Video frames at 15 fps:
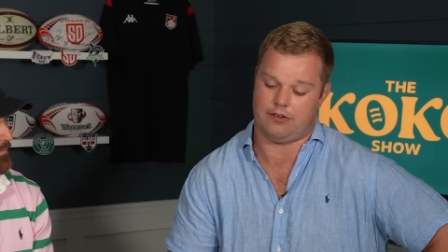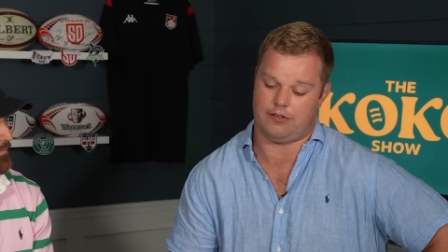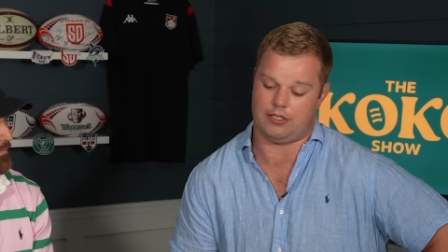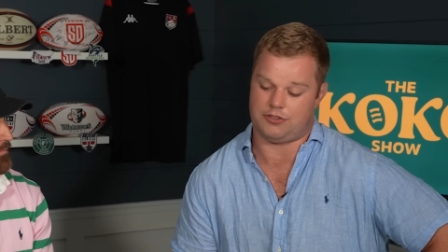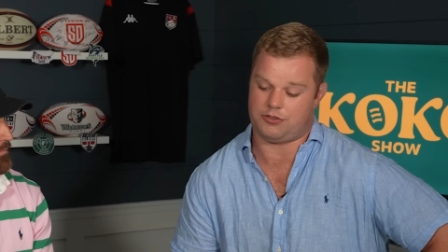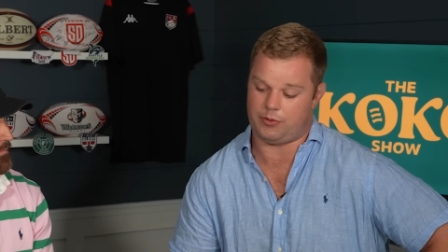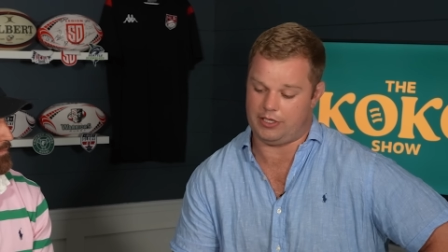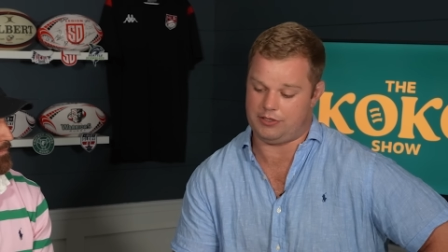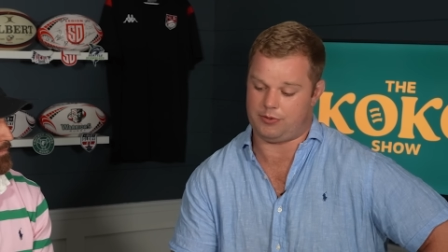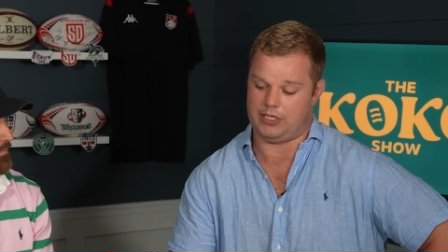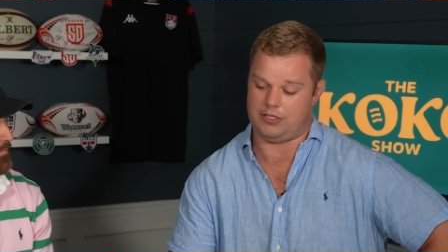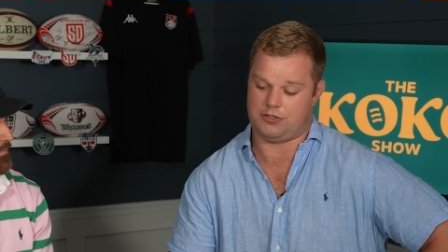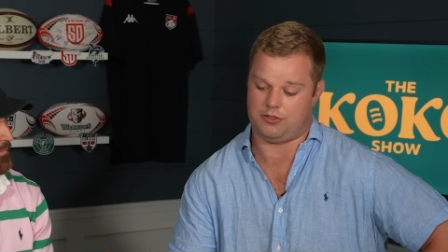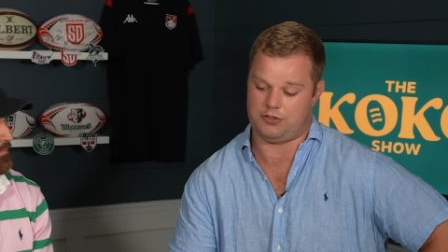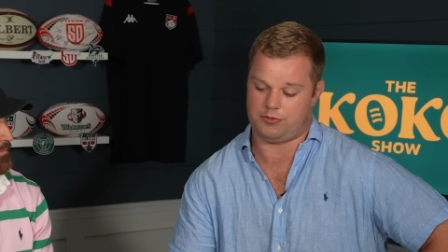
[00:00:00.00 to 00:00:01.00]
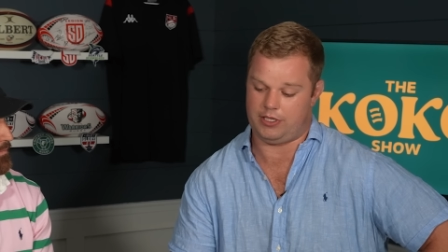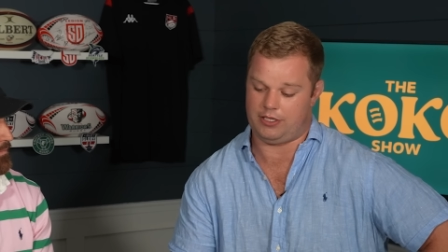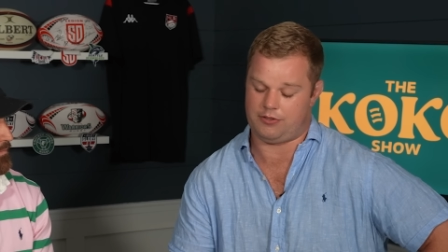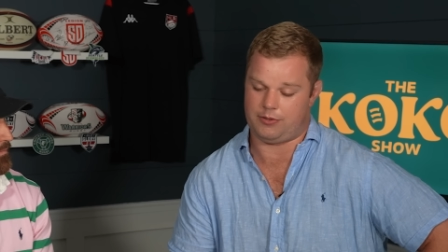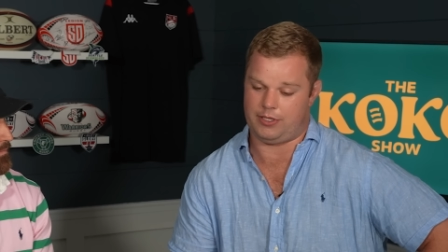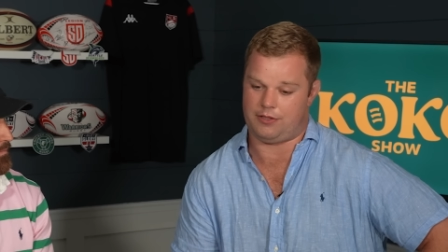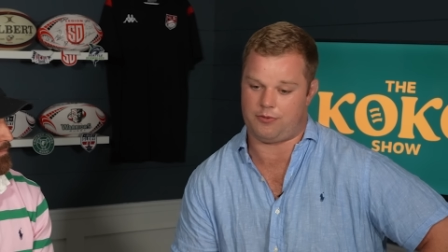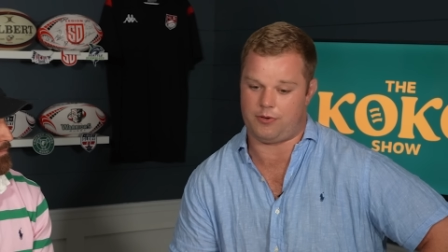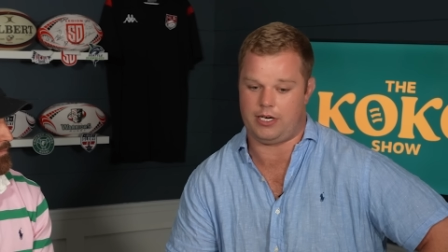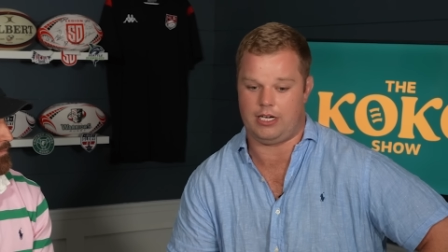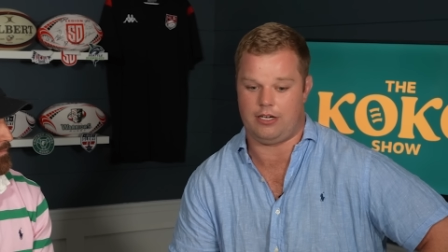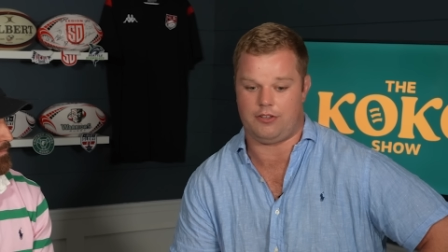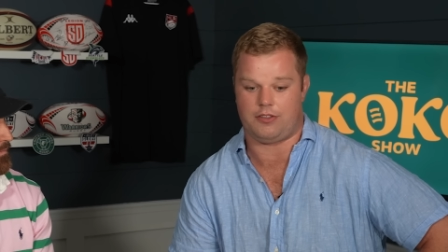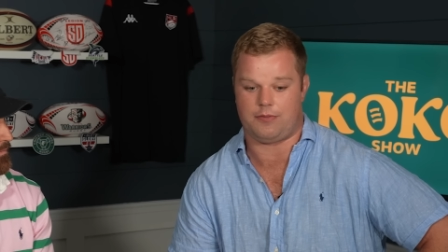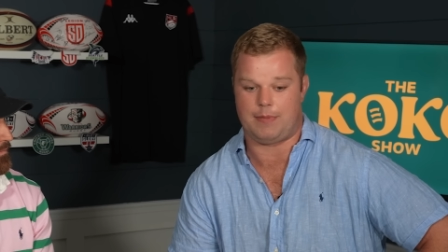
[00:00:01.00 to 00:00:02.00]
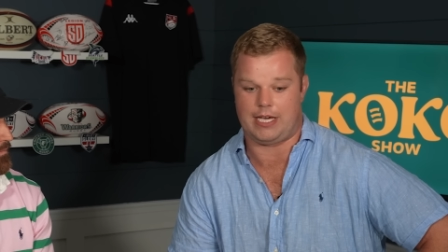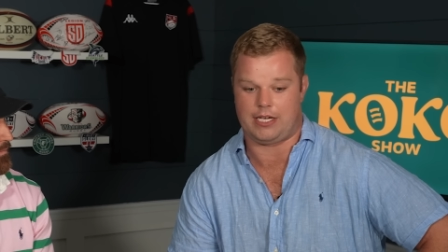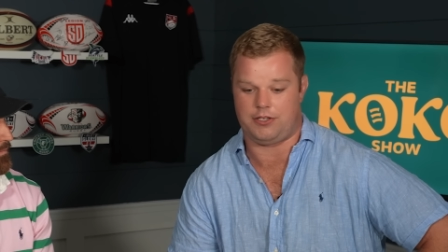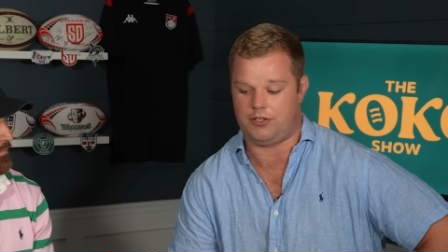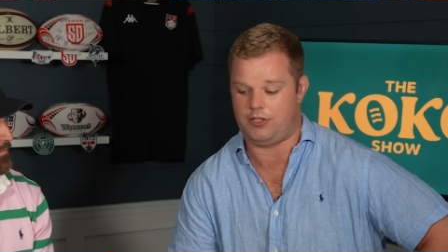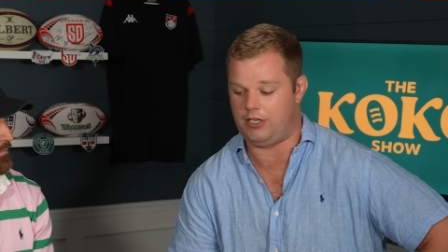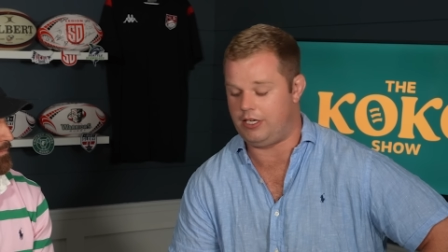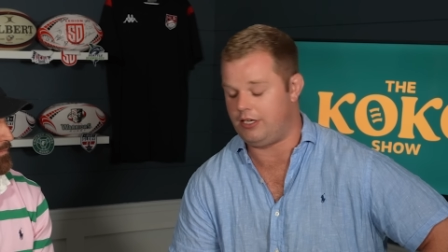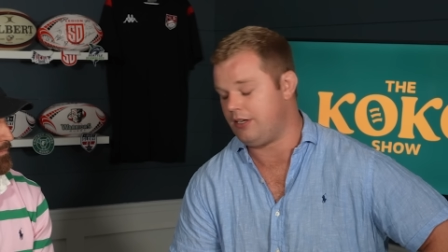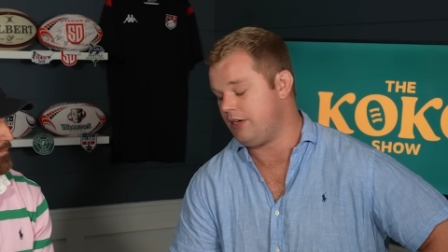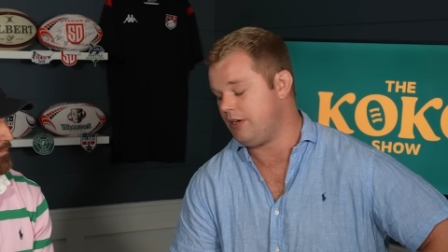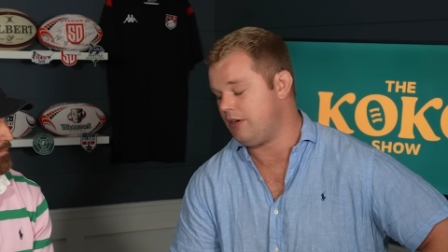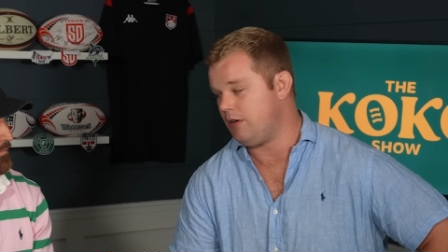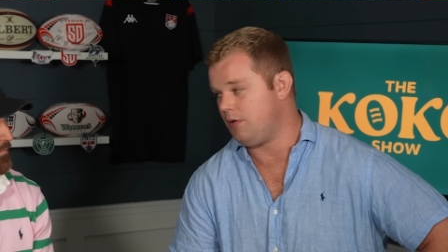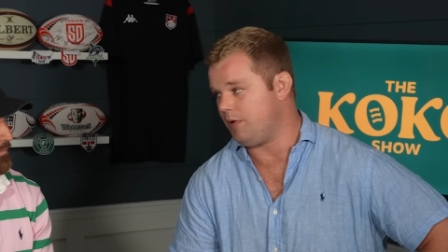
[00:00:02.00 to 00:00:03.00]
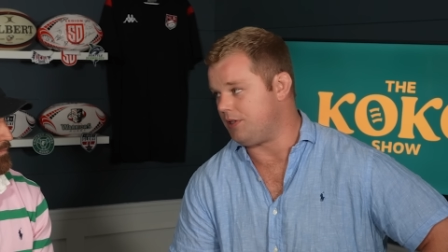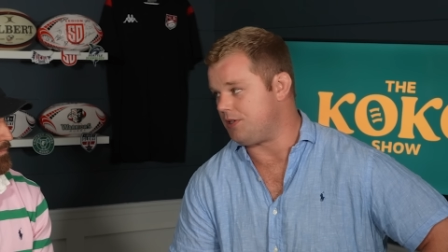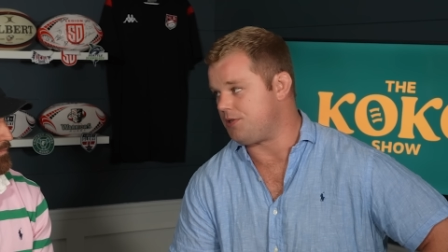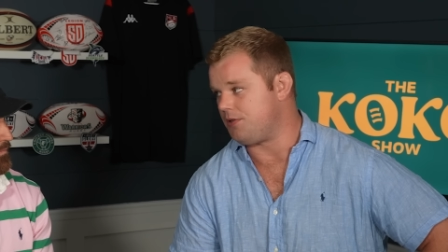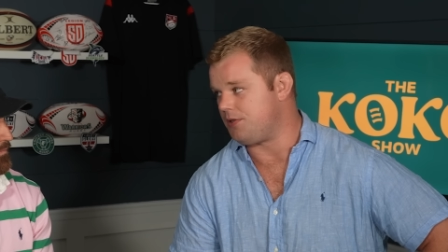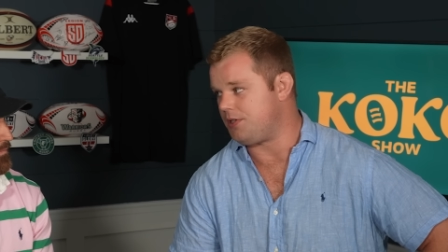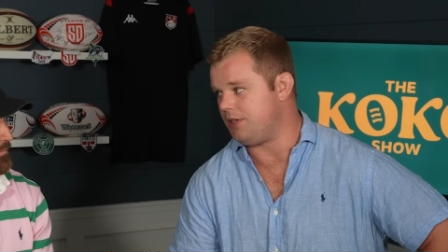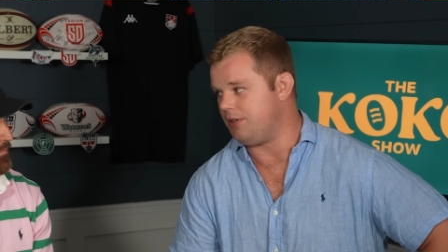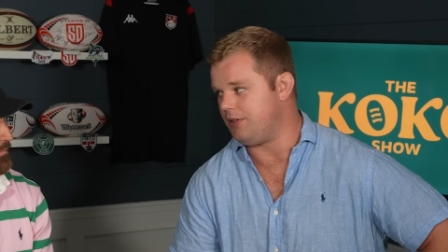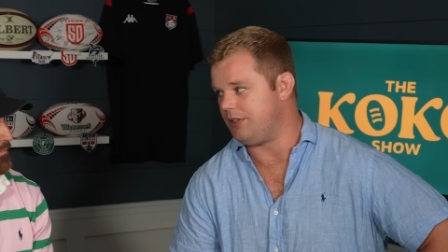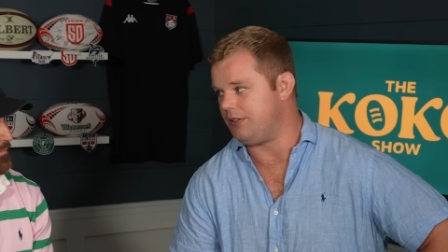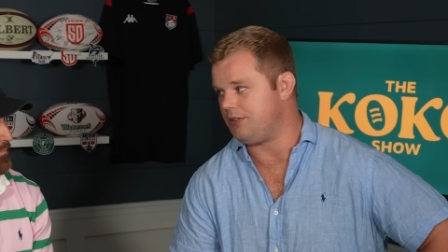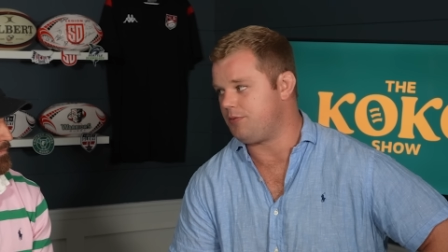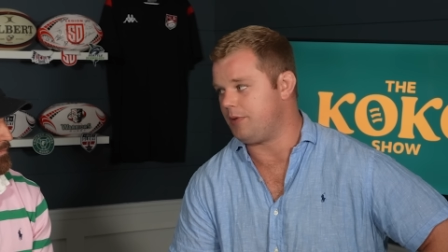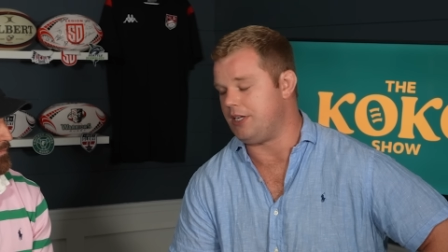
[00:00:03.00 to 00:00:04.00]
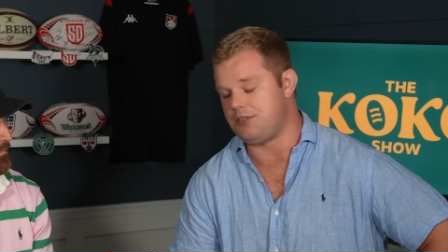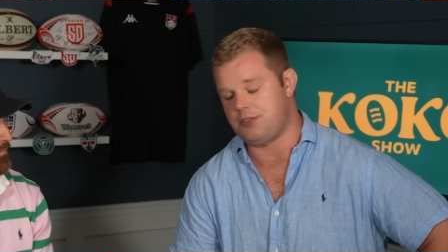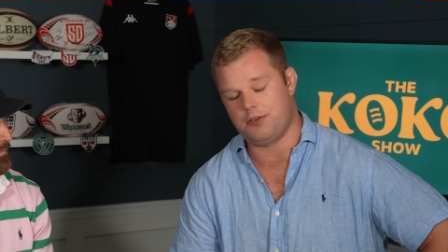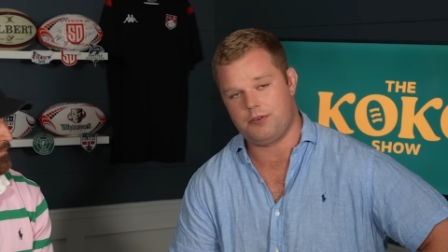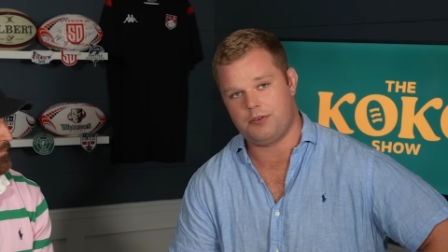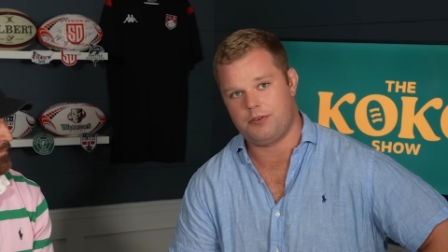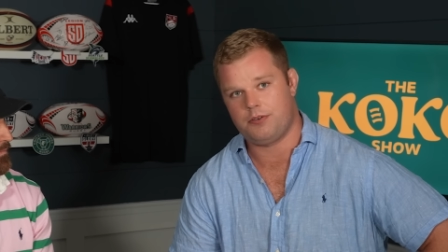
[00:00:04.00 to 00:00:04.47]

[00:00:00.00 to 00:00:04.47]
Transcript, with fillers: And then 2022, 2023, I was back at uni we won the Shute Shield in 22,